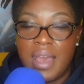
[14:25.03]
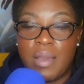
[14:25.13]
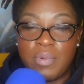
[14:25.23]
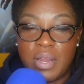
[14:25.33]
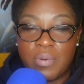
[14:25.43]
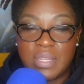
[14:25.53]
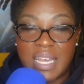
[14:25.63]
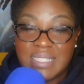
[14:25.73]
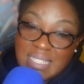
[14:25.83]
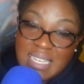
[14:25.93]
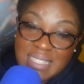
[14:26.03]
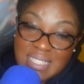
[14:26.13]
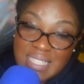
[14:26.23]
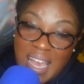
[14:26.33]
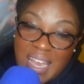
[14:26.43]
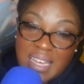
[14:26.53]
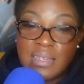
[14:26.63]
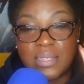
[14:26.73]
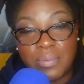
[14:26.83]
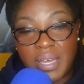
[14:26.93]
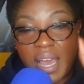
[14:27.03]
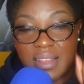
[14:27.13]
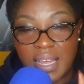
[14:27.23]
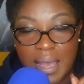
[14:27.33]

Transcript: And we know what they didn't say. So we got